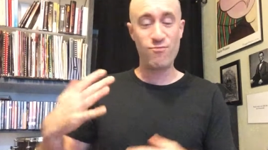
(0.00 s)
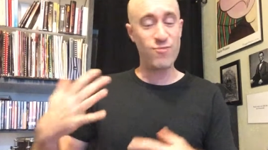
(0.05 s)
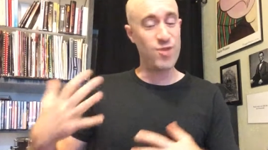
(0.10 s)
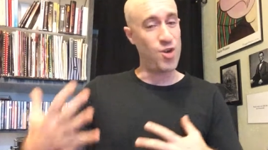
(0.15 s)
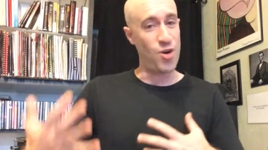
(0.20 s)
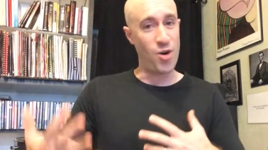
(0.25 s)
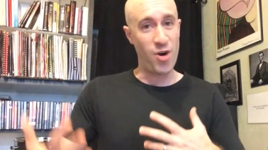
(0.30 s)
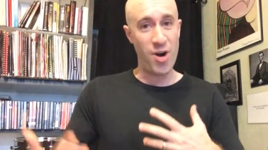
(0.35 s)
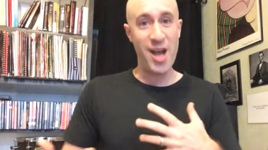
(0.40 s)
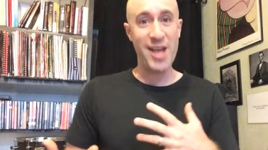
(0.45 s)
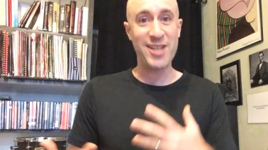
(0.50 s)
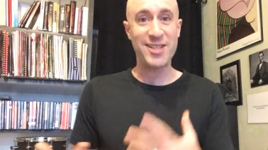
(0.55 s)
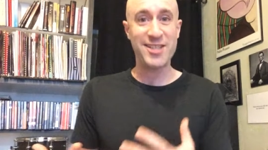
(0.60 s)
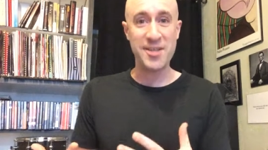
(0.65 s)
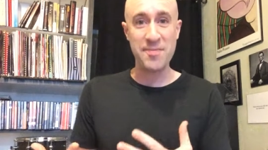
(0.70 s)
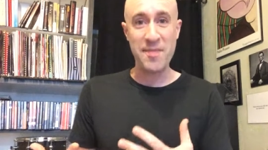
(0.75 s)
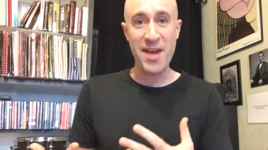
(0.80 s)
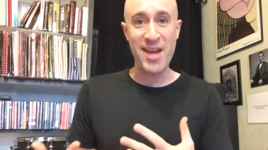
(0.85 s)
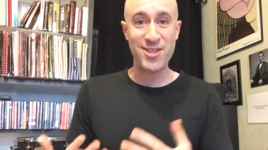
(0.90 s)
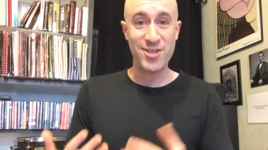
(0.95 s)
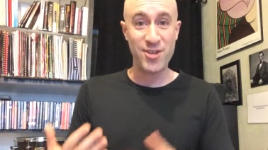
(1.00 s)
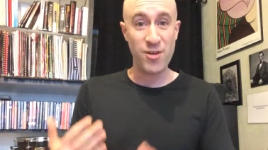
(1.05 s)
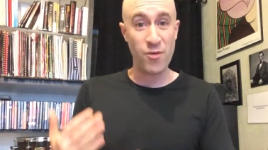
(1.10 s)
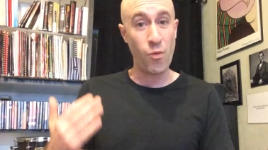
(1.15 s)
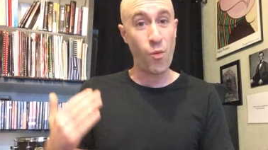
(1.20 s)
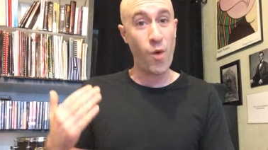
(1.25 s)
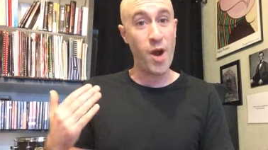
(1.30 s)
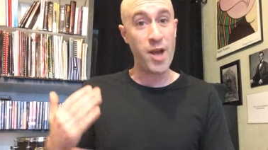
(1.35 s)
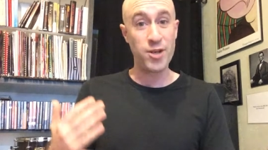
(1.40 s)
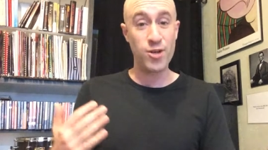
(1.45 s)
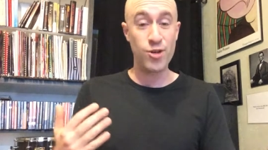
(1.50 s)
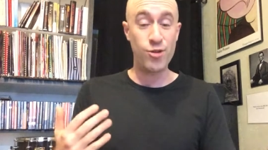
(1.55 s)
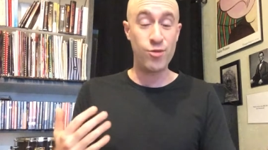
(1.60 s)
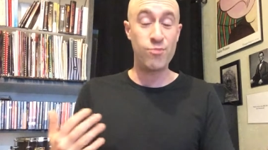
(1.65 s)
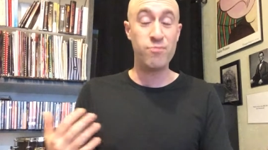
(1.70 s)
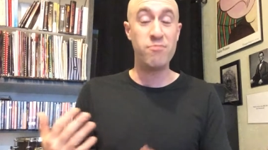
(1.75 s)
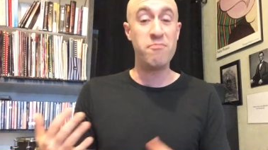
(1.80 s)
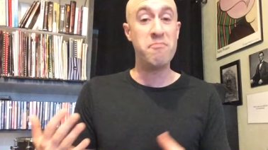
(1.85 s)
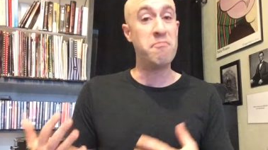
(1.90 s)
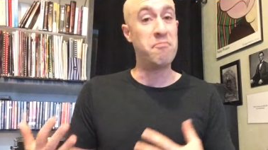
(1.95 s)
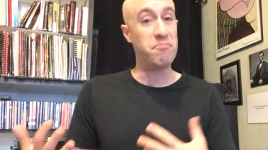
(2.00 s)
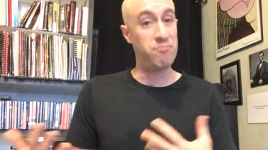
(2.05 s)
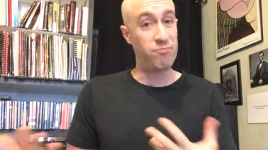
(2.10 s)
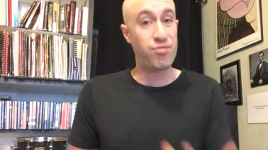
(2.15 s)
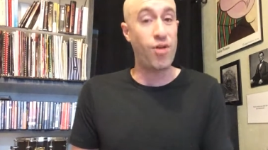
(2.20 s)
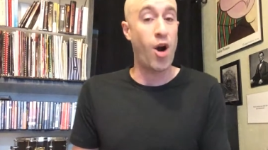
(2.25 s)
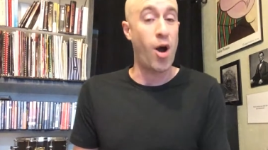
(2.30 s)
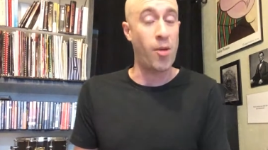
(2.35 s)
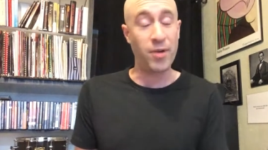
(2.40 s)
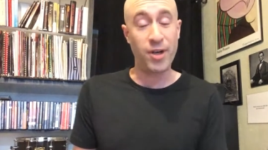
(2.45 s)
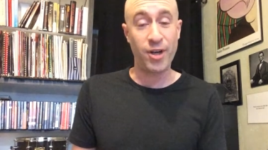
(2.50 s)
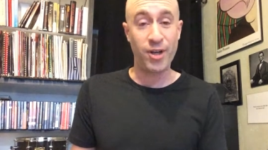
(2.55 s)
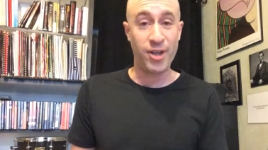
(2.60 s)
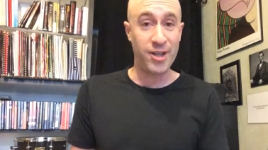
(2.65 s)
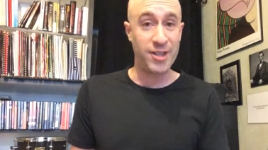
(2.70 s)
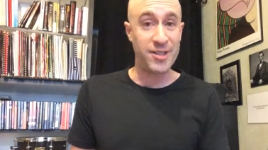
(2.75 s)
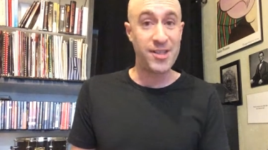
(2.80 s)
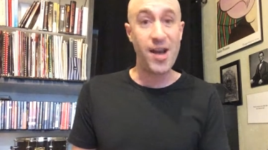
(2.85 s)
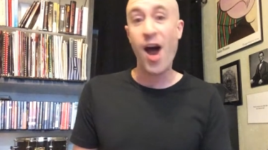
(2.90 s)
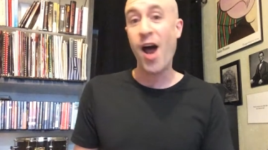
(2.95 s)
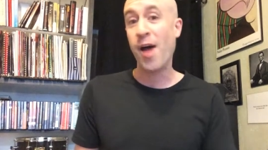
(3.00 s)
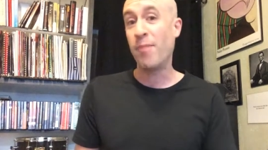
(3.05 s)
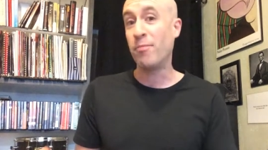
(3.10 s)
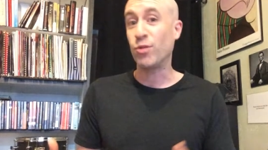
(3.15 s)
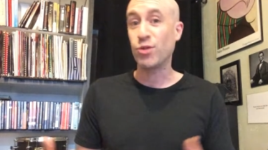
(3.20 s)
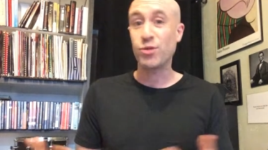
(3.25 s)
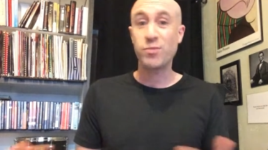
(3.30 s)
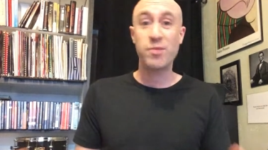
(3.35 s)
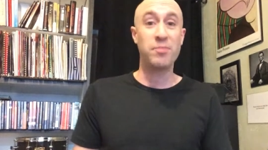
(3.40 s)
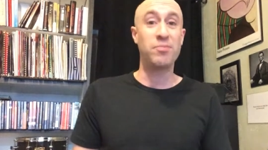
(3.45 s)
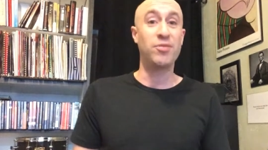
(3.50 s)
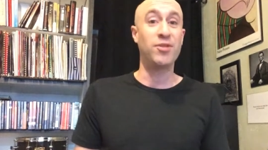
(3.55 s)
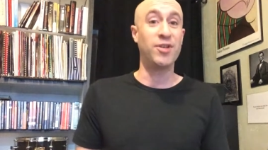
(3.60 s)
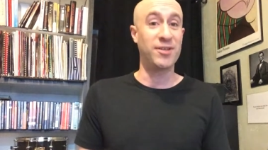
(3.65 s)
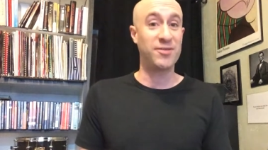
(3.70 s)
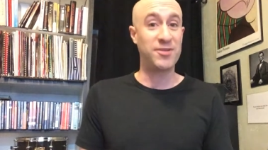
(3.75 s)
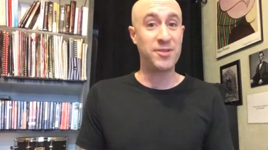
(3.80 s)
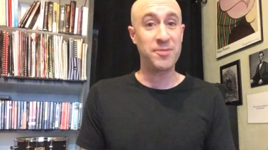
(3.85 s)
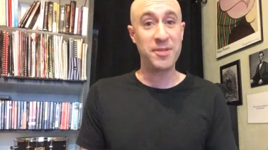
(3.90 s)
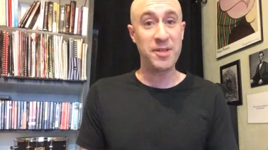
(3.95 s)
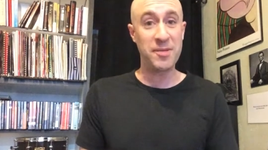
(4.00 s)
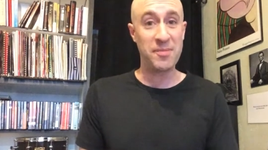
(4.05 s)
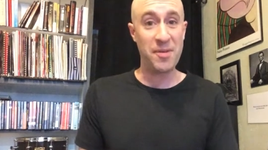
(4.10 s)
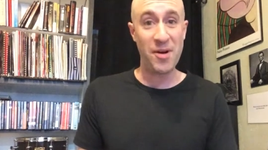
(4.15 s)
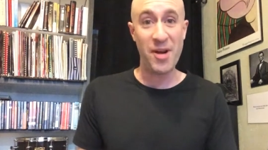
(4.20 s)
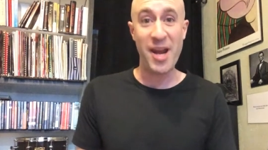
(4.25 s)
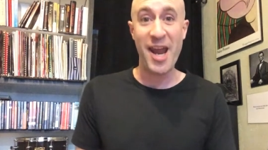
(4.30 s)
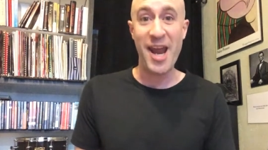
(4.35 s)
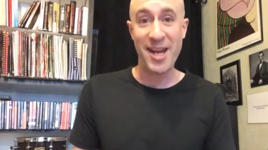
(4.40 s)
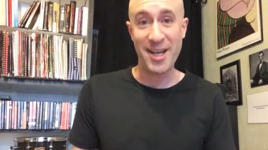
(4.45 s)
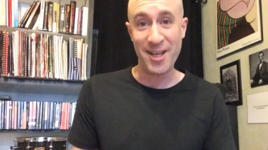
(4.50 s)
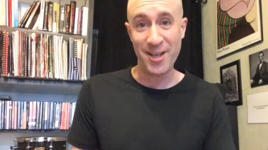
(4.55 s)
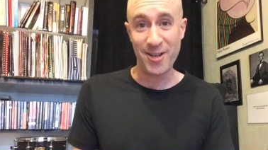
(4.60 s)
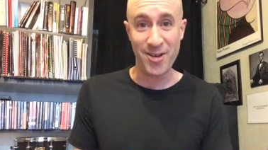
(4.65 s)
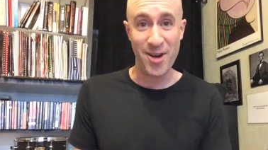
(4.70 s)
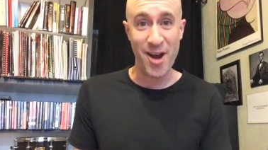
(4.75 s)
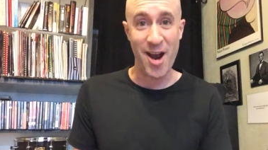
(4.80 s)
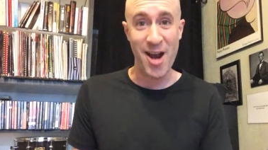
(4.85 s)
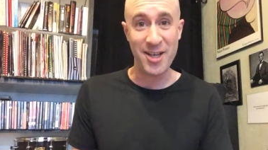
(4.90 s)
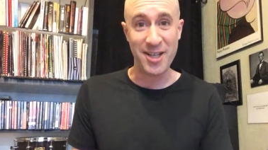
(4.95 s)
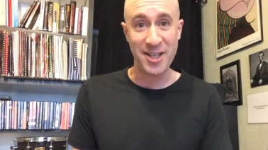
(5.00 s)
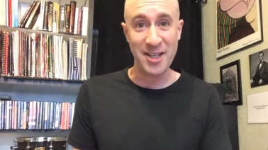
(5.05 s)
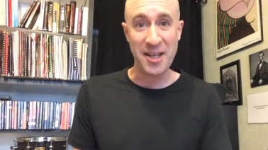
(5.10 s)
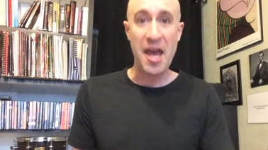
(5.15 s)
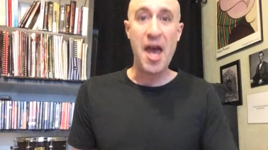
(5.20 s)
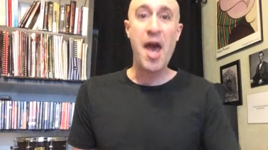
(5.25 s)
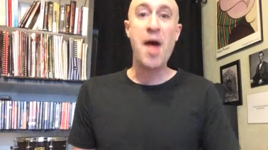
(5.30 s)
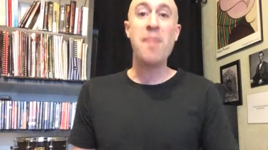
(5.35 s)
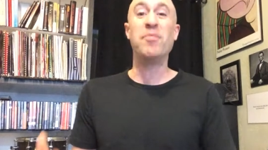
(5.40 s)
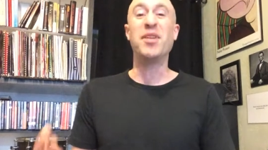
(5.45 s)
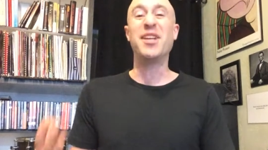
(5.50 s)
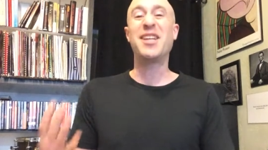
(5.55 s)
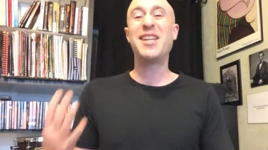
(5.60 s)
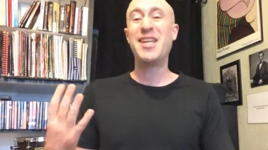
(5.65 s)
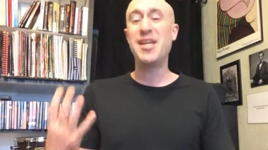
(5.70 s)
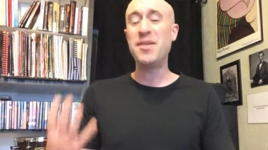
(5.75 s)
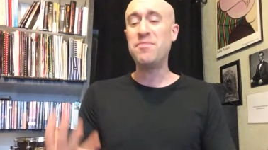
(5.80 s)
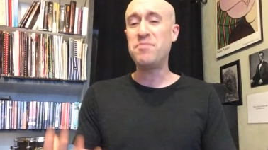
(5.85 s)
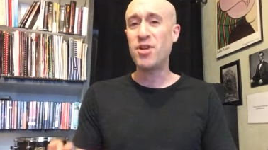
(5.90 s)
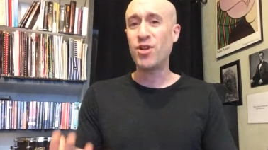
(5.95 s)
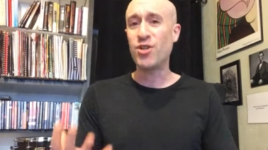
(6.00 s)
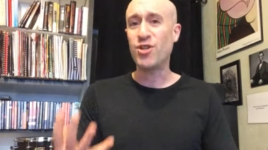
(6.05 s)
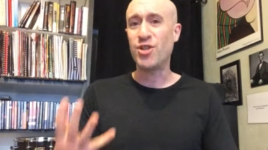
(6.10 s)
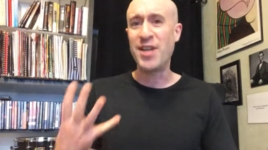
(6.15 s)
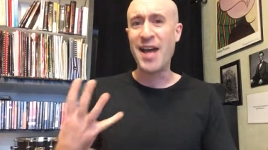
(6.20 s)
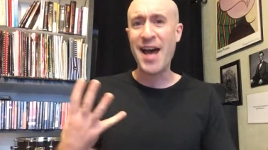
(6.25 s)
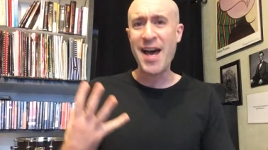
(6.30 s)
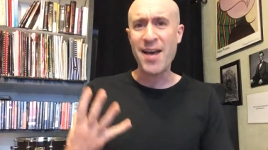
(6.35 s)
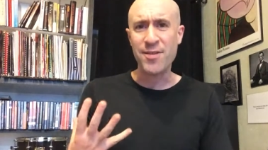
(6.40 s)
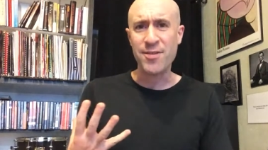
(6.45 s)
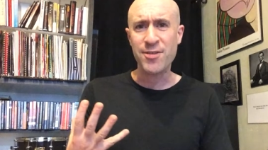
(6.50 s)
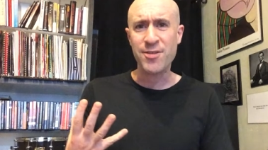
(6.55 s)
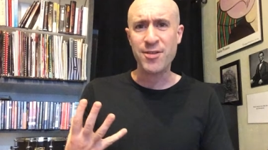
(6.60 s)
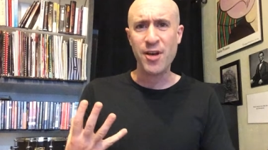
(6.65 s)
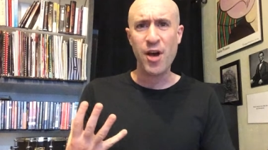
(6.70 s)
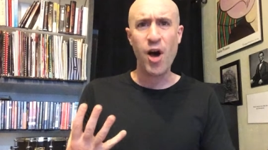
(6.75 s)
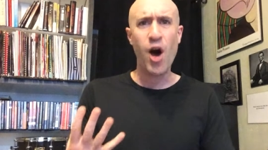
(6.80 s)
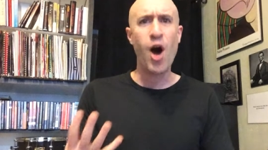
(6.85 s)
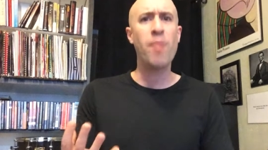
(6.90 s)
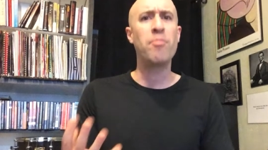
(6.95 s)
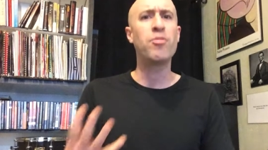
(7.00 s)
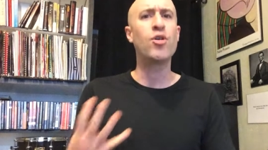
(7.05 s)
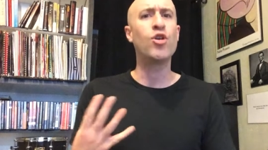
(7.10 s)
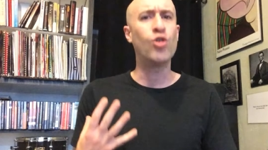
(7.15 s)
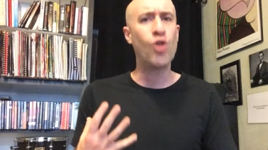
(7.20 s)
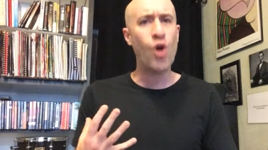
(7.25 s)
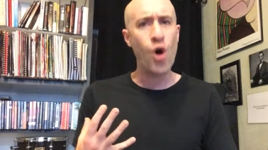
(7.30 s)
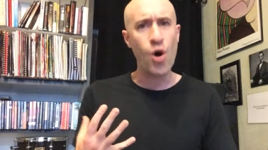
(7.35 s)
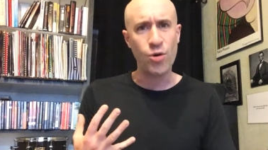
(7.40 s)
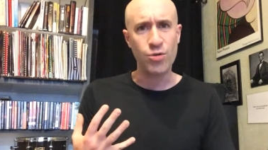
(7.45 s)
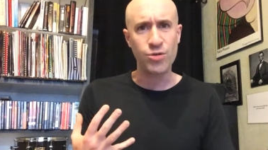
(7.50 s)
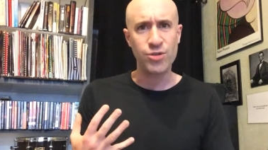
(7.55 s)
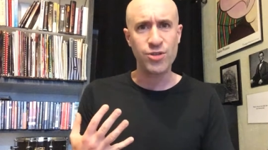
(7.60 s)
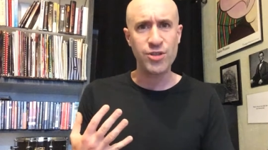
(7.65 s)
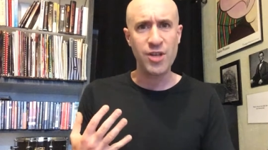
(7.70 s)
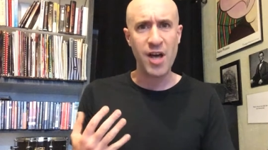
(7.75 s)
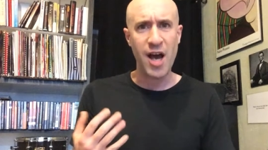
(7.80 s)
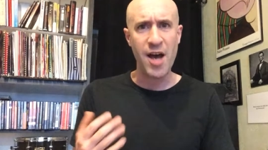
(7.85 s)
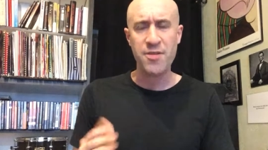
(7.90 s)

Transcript: your estimation of when you probably are going to die. Most people live to be about 80 or 90, but keep your death up close.